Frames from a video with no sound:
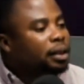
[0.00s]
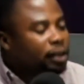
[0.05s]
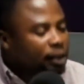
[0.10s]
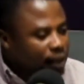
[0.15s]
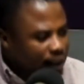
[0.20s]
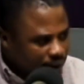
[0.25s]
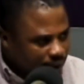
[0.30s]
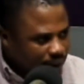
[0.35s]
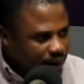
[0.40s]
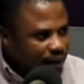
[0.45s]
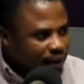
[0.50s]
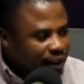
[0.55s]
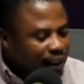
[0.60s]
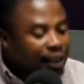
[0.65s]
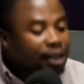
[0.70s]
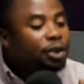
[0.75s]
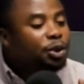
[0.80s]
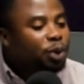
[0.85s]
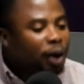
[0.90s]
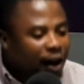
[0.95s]
Yes, they
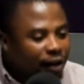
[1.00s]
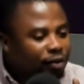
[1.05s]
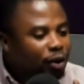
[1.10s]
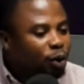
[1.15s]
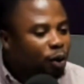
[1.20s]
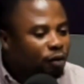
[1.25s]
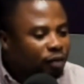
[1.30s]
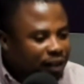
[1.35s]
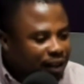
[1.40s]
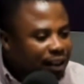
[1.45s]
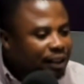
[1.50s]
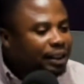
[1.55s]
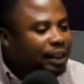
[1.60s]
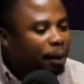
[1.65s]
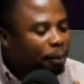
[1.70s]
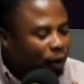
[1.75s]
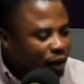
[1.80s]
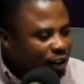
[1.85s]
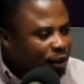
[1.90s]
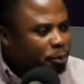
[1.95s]
need to have a conversation
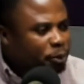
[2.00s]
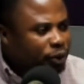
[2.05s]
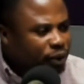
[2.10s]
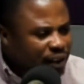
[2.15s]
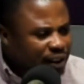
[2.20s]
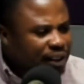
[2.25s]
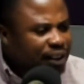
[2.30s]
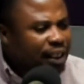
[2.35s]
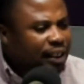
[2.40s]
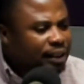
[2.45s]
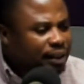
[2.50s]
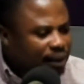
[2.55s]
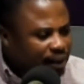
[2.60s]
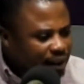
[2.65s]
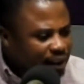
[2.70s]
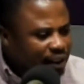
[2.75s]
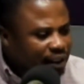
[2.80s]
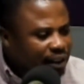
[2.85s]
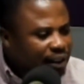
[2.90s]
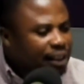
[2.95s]
about his position and
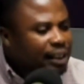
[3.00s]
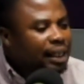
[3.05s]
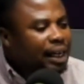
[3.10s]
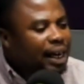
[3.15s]
see